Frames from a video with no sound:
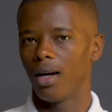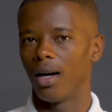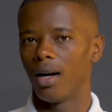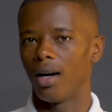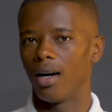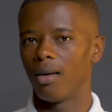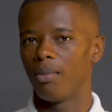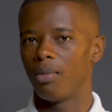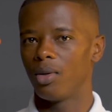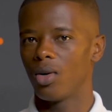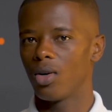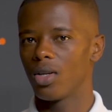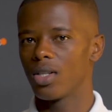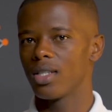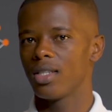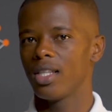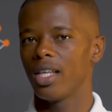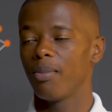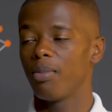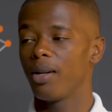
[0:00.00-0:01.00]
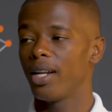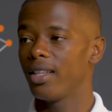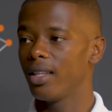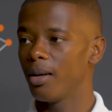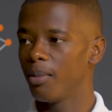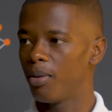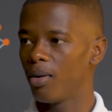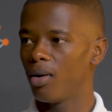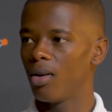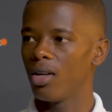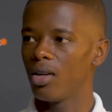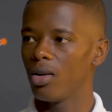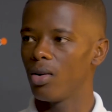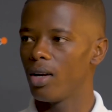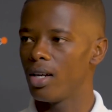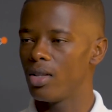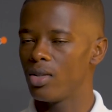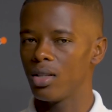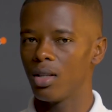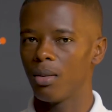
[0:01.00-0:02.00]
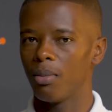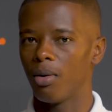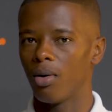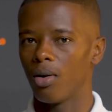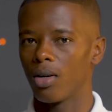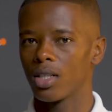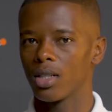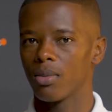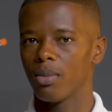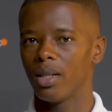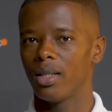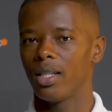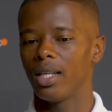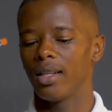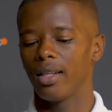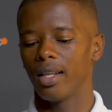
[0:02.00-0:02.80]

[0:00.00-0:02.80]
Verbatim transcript: uh, because they played the ball you know into the box but the,